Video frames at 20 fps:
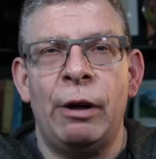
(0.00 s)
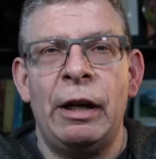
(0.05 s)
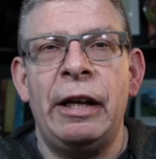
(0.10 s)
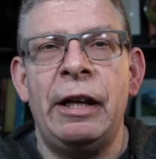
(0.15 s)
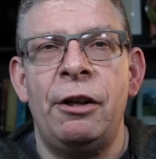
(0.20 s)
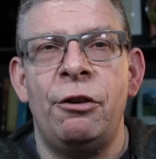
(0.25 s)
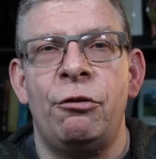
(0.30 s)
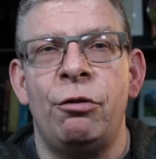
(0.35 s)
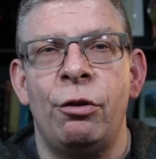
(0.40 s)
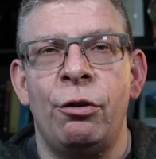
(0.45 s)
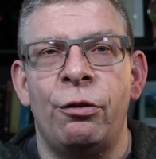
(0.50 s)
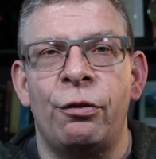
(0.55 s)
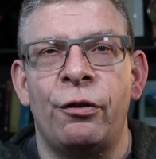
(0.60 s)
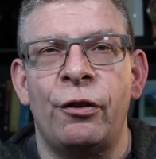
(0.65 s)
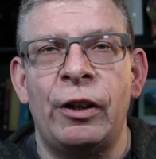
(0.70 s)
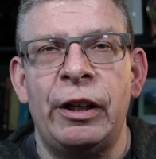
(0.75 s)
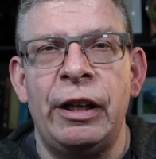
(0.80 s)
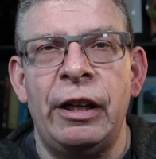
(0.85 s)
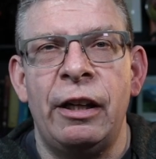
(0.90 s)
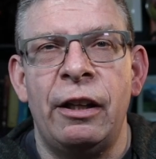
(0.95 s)
Really and
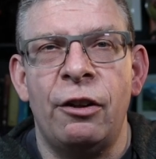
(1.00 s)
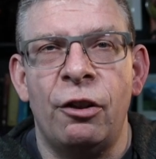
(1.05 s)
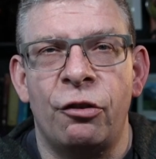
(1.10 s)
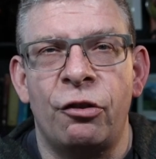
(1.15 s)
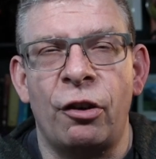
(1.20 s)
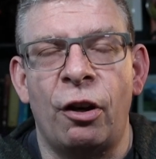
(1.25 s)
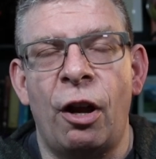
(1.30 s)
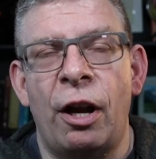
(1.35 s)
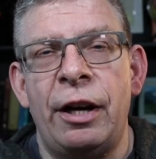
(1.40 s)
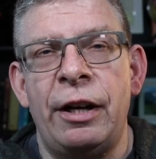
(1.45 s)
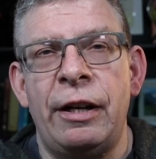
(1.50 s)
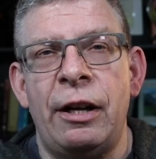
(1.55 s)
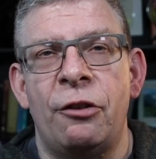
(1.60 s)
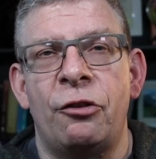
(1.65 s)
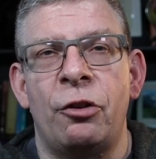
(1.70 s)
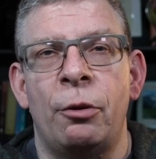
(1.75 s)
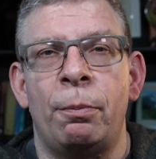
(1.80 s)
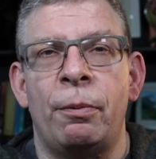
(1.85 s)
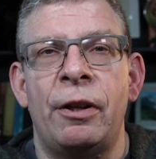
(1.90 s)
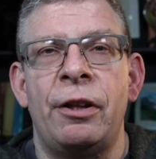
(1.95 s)
truthfully, there's a lot of
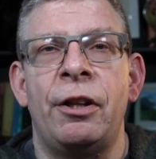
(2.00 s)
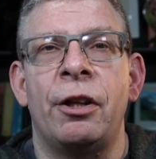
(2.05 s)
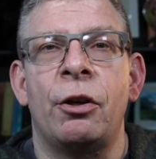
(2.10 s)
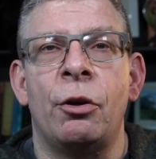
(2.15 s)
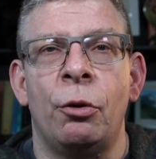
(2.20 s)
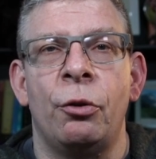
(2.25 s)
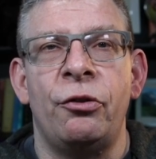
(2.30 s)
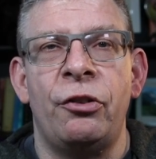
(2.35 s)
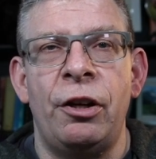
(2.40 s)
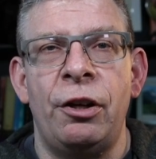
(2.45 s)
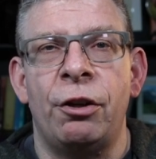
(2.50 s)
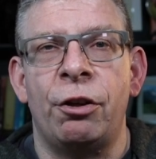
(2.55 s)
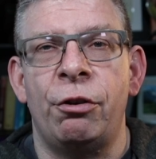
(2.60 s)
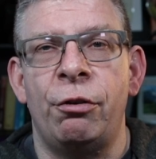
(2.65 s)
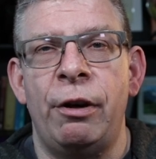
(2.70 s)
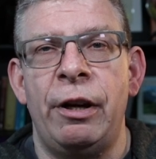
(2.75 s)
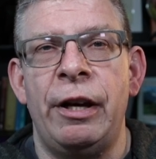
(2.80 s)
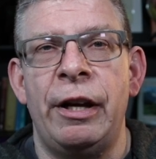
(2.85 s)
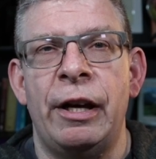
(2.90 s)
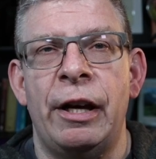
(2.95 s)
discipline that goes into
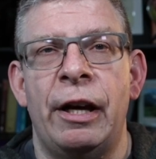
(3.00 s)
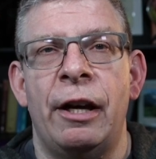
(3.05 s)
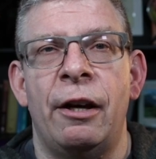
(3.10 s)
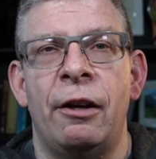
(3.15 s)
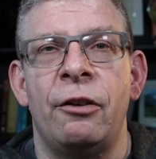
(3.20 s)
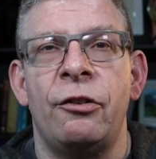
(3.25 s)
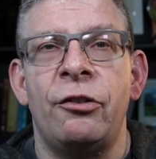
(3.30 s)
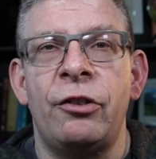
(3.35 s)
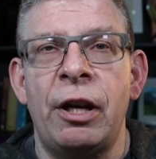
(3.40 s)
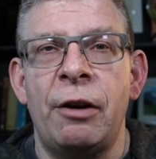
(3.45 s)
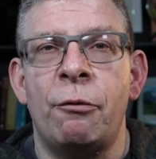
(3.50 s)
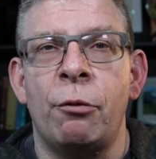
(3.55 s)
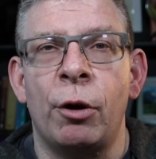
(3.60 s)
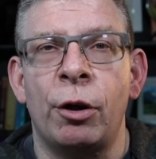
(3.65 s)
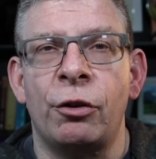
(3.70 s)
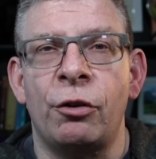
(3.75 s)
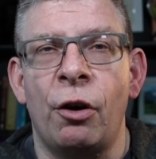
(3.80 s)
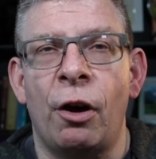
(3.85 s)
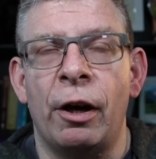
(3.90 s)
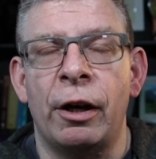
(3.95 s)
creating a safe
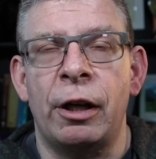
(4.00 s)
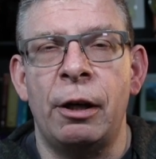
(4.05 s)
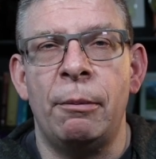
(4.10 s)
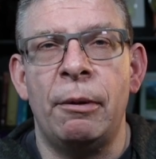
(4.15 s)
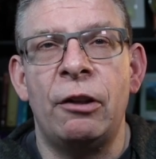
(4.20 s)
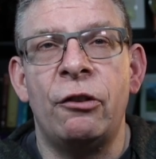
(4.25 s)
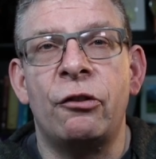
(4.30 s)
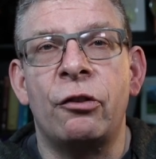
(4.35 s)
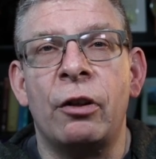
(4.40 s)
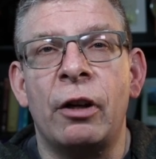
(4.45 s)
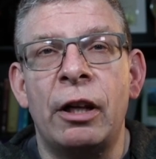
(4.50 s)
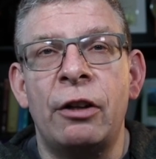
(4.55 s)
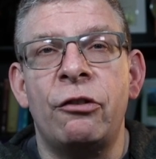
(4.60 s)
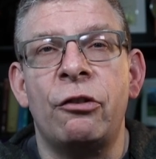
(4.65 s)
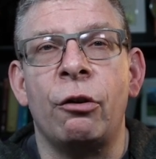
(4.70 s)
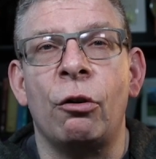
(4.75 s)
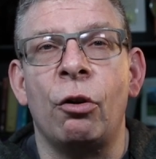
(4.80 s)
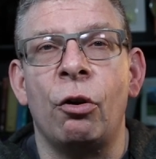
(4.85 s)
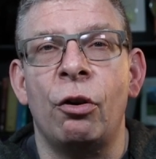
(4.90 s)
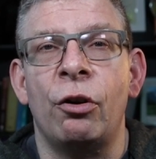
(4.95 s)
work document. So
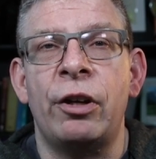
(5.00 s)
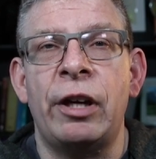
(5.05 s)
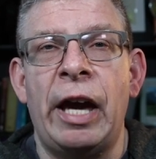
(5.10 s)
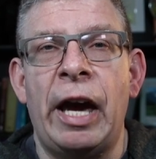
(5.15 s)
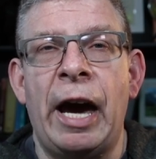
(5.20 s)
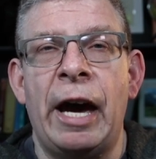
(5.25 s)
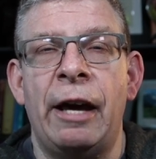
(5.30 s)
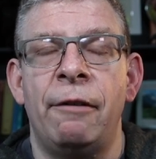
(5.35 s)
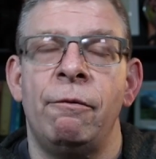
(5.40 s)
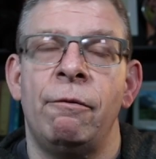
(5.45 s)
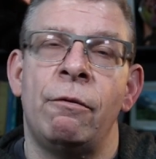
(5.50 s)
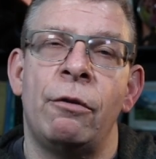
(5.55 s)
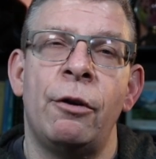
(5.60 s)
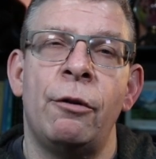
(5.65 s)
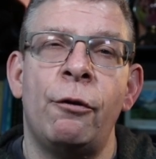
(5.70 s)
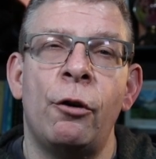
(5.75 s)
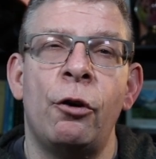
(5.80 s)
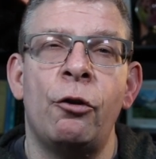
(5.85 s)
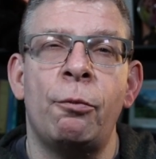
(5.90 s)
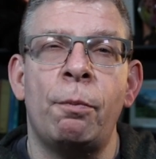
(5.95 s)
let's look at
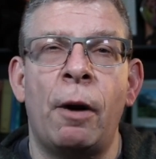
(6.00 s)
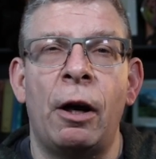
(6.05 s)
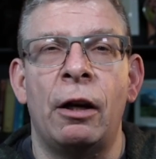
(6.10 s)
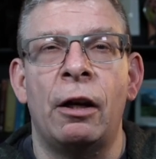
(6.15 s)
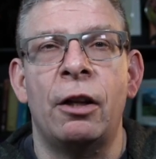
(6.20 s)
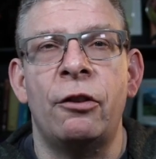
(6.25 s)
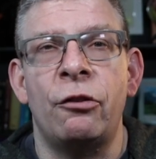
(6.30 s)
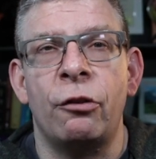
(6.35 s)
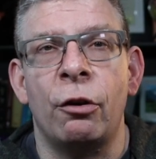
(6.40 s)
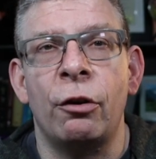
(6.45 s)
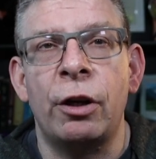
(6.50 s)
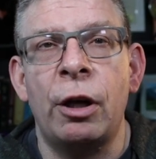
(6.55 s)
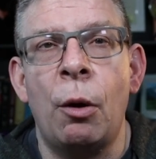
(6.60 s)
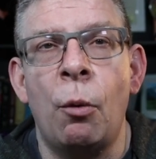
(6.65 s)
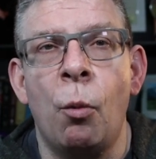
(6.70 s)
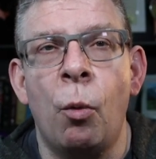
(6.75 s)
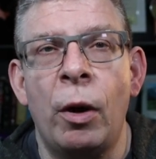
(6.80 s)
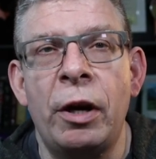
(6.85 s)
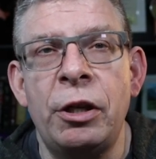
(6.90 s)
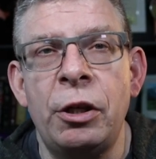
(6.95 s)
the first part. Let's look
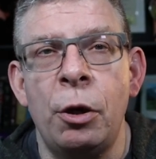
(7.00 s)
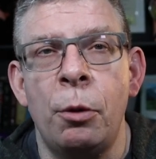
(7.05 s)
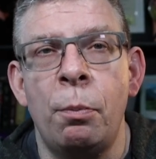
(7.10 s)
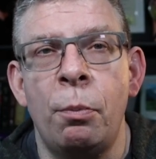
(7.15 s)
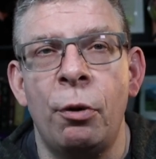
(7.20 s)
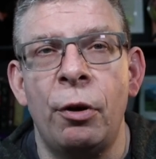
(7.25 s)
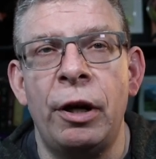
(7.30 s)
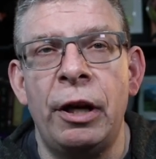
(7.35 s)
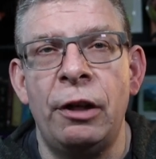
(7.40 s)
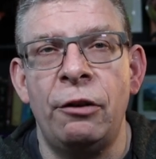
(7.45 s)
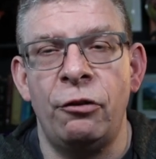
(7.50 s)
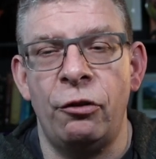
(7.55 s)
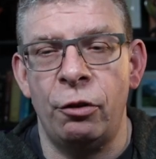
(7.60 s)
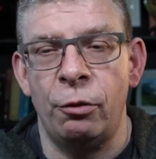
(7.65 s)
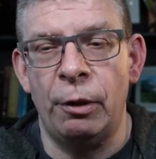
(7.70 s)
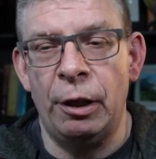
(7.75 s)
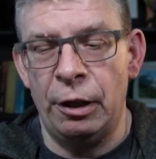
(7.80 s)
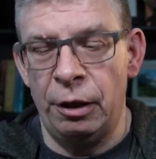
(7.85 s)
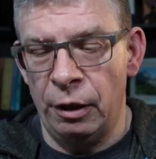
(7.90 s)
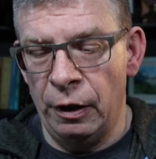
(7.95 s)
at what you put
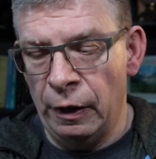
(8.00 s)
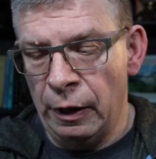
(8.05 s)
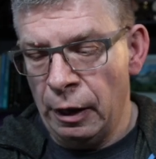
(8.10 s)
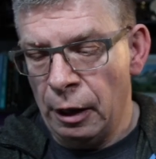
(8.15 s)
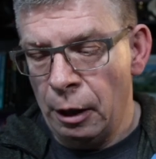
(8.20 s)
into it.